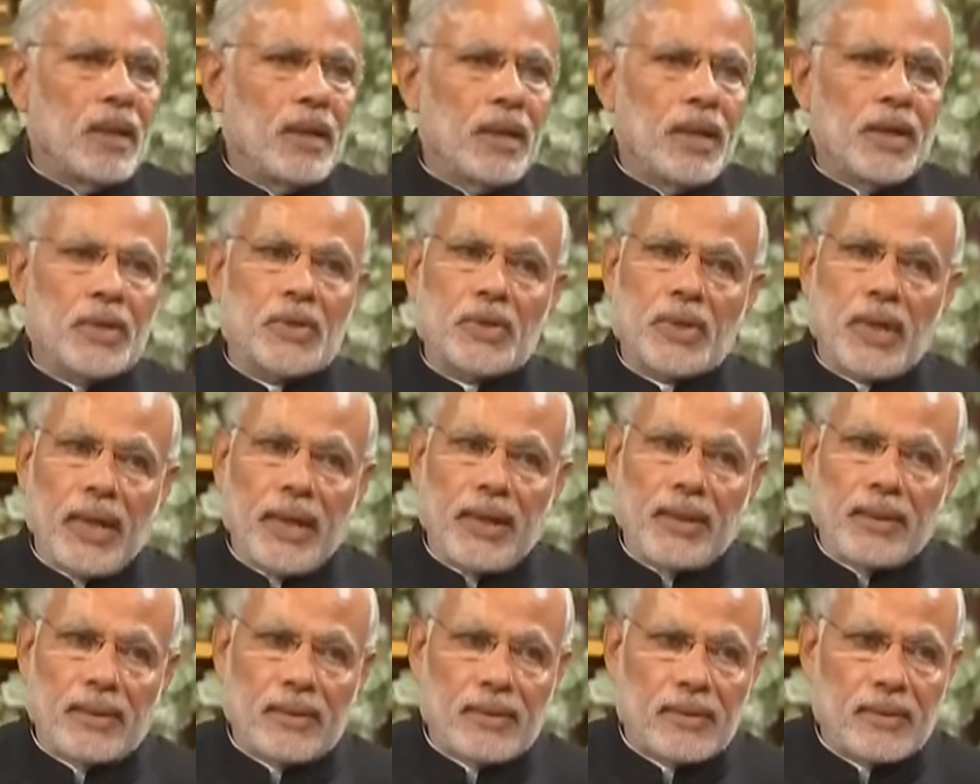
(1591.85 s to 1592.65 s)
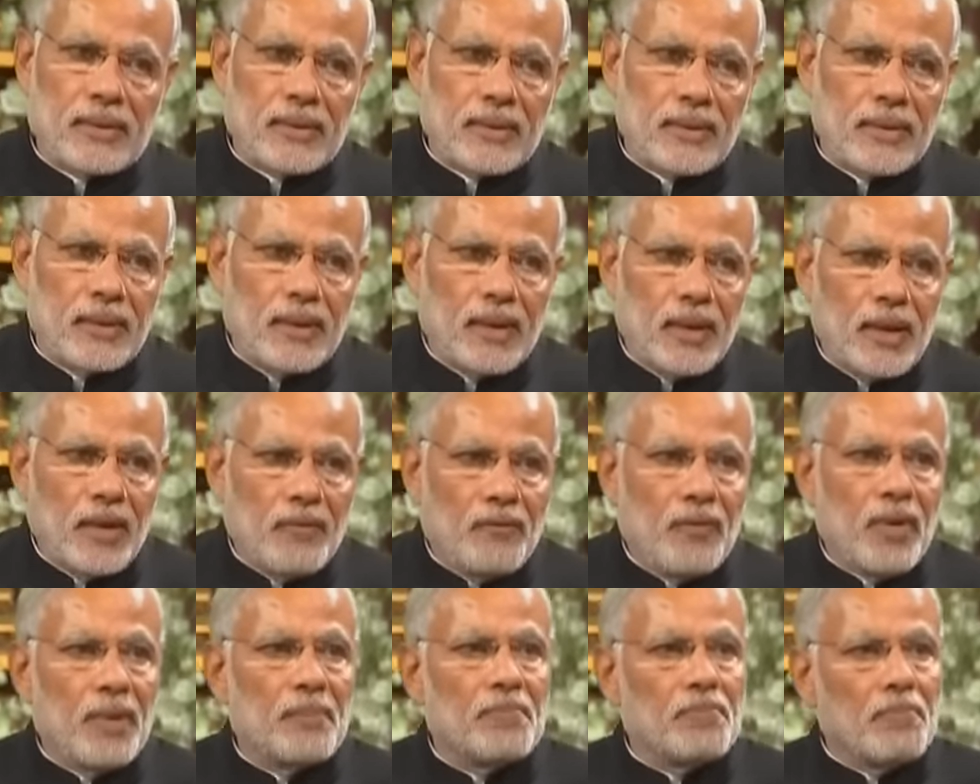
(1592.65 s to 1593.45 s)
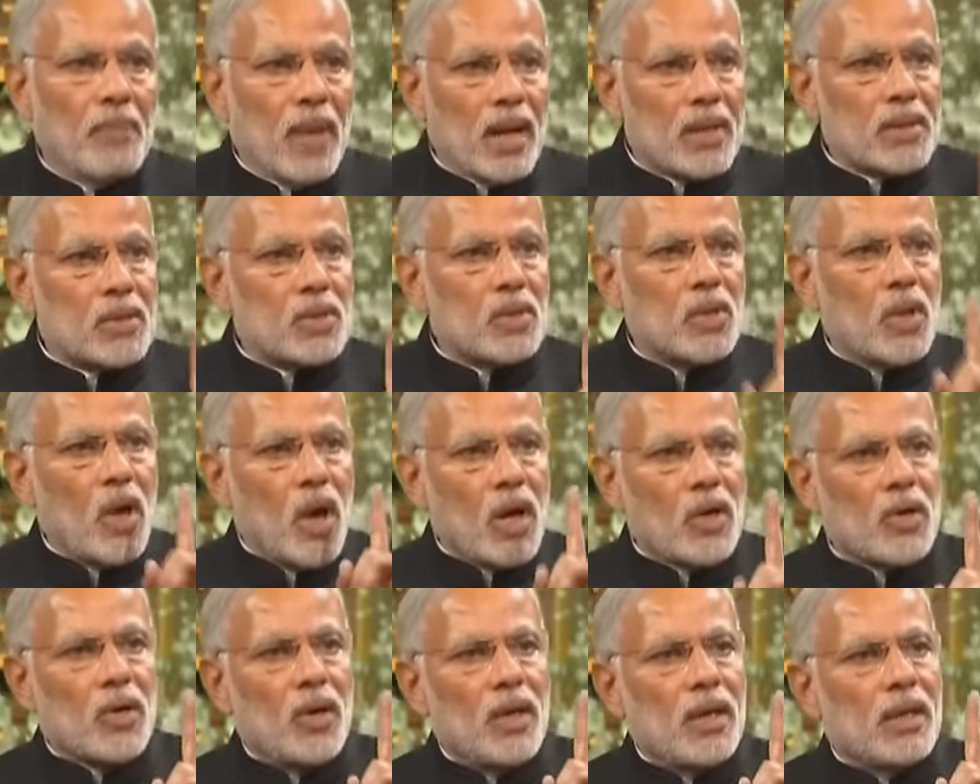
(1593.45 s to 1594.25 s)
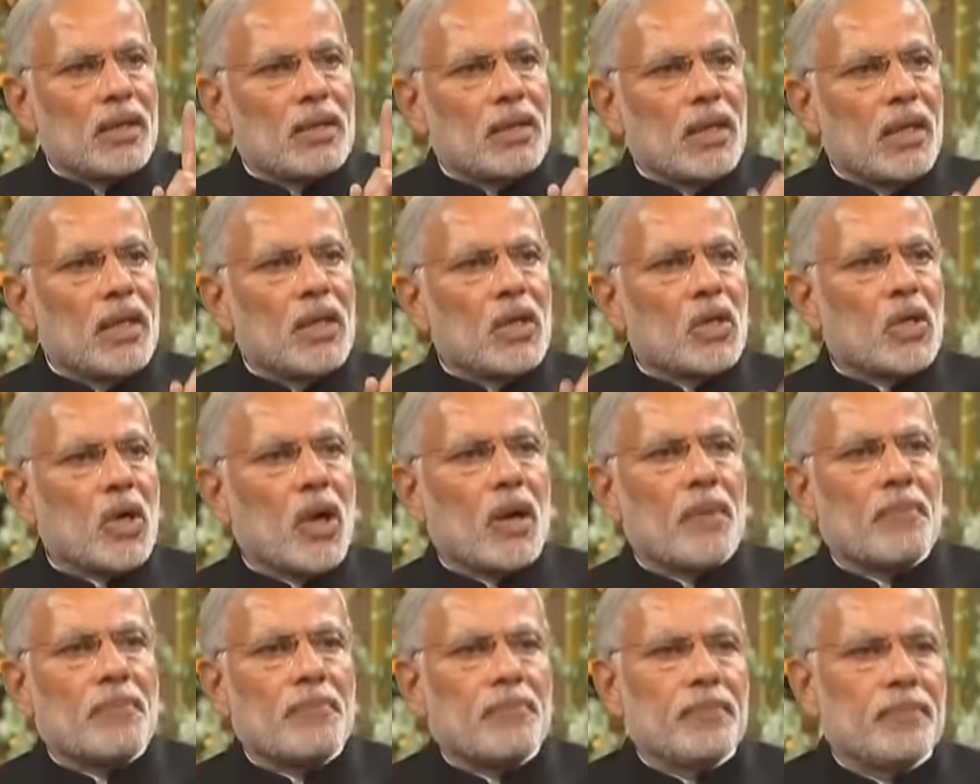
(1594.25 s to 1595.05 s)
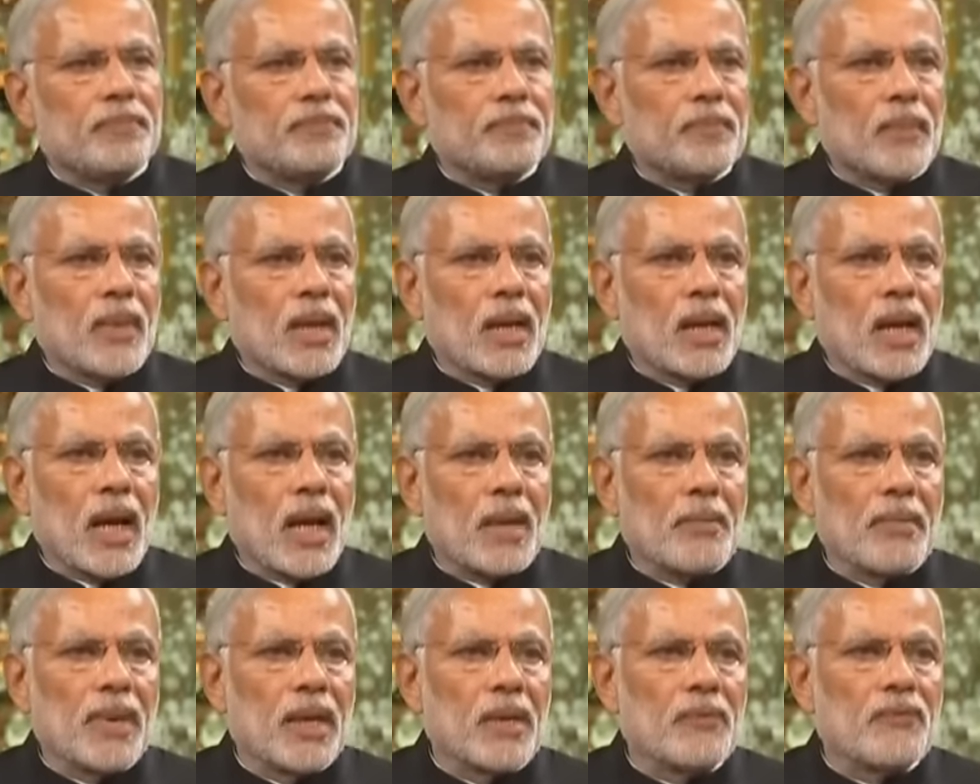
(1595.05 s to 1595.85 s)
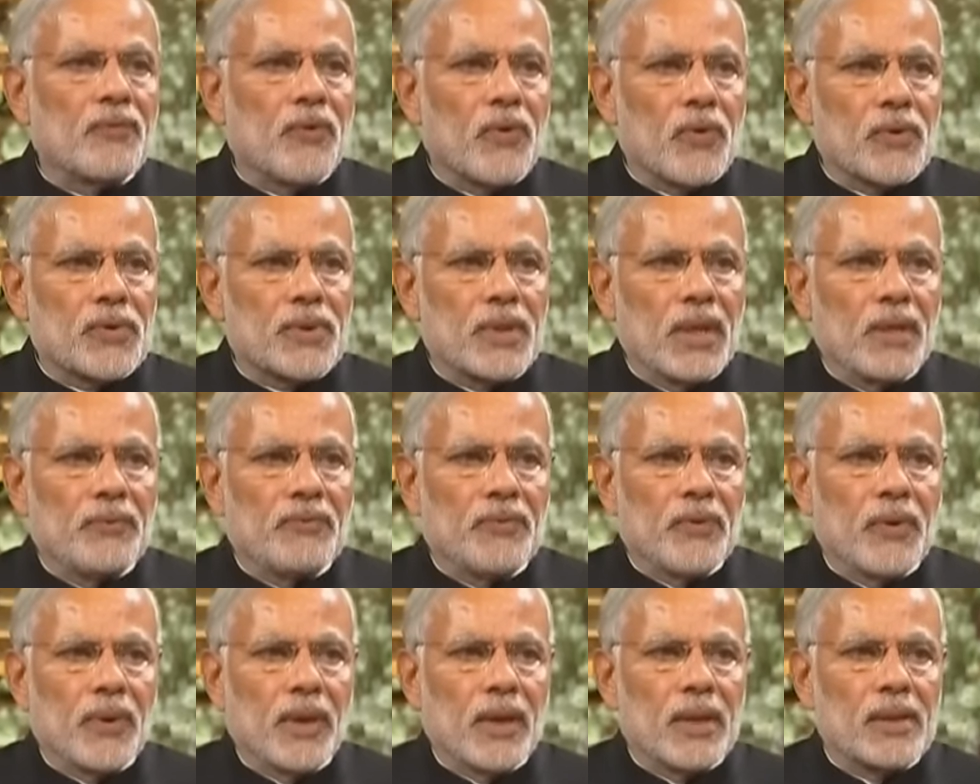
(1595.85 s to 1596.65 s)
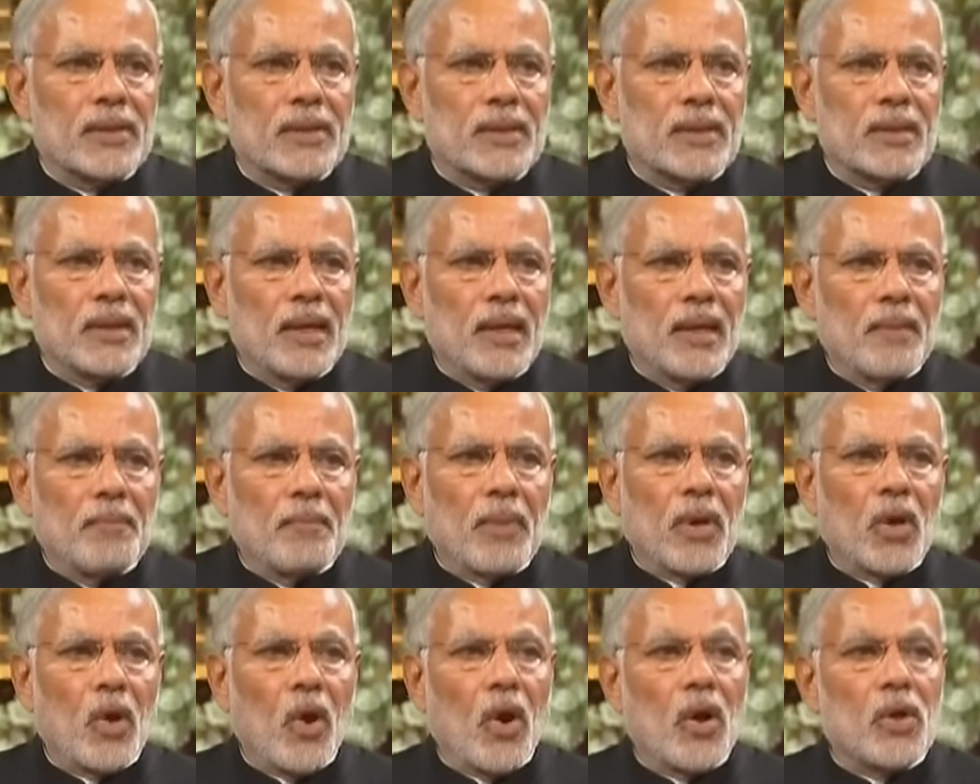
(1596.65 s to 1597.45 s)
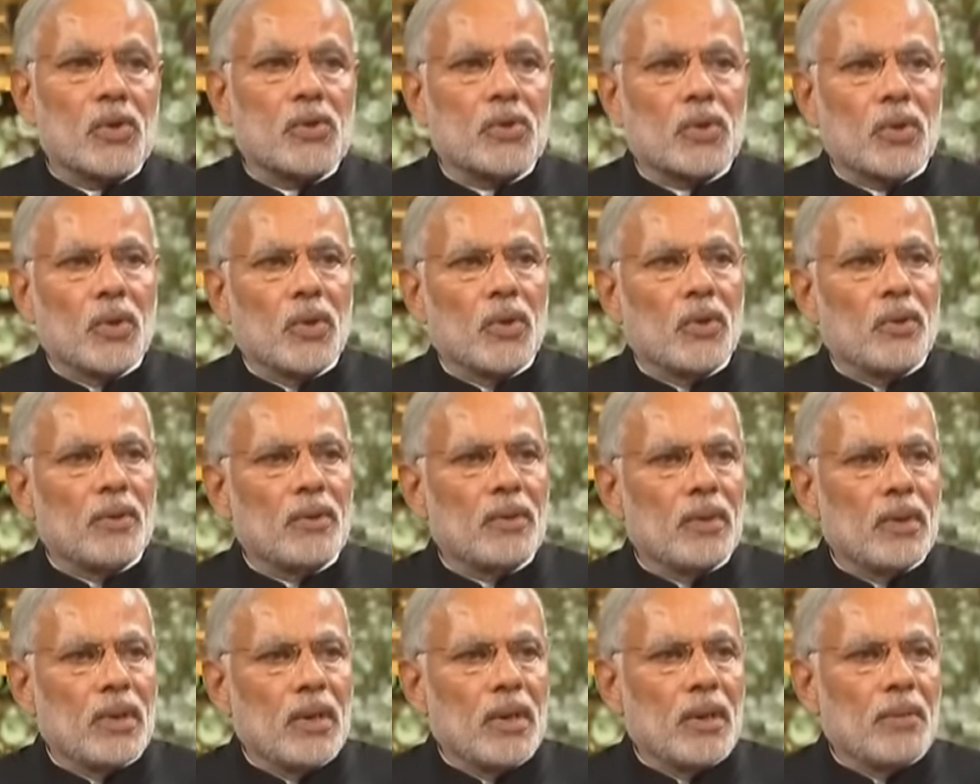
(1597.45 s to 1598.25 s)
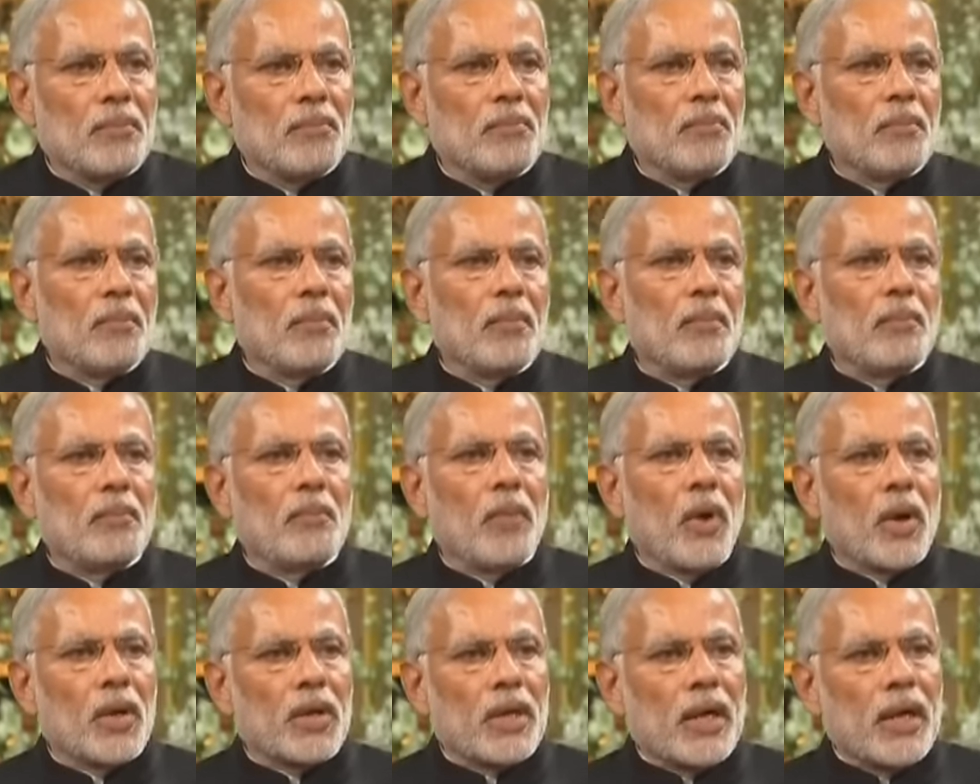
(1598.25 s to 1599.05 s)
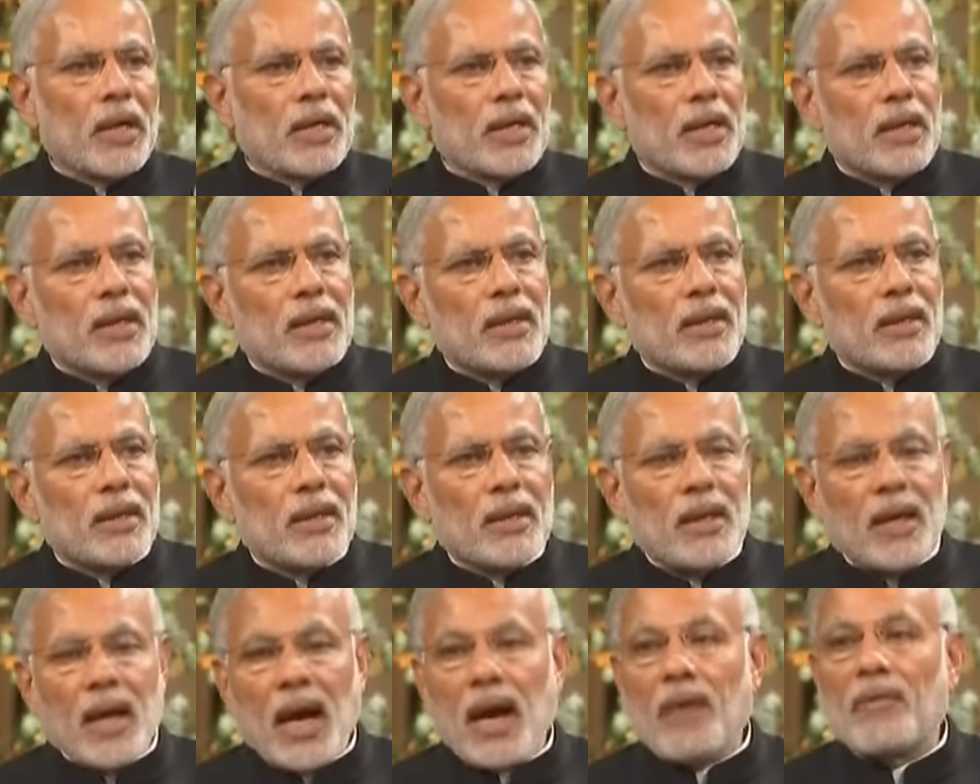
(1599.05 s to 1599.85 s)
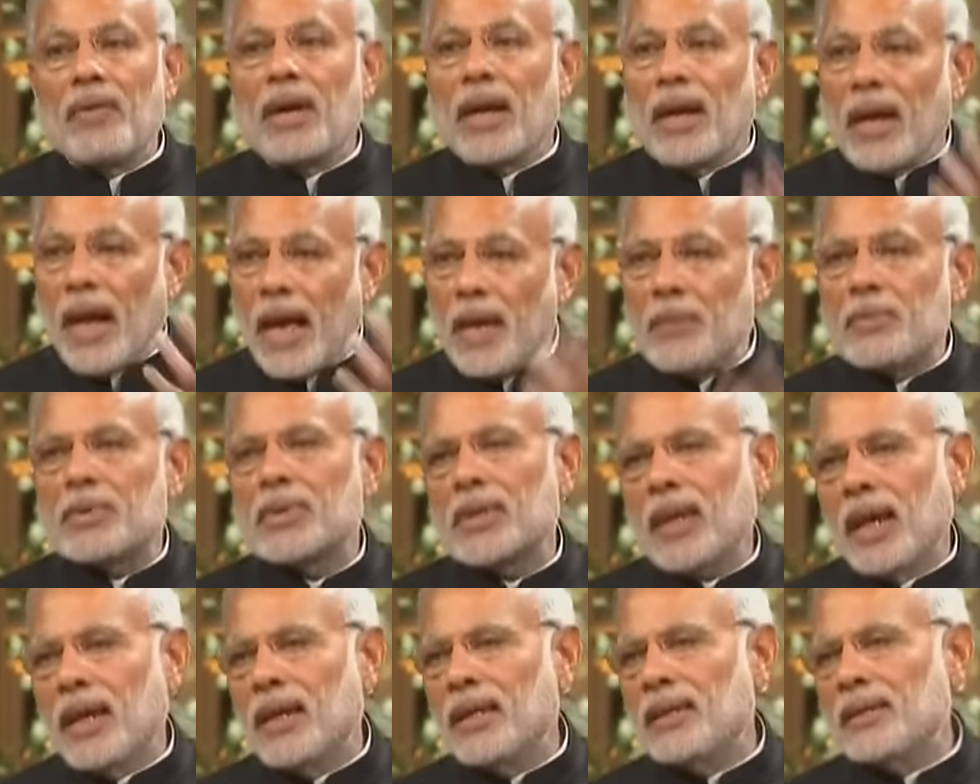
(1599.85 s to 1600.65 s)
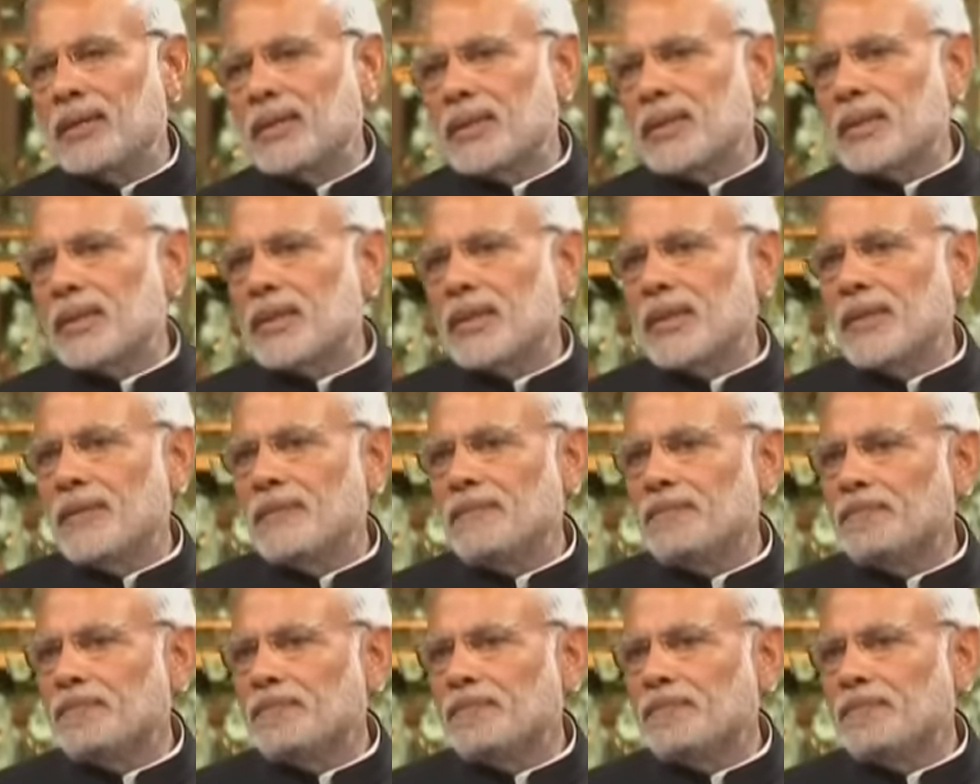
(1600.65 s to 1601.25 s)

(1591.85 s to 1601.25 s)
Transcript: restraint, we must not only think of curbing fossil fuels, but also moderating our lifestyles.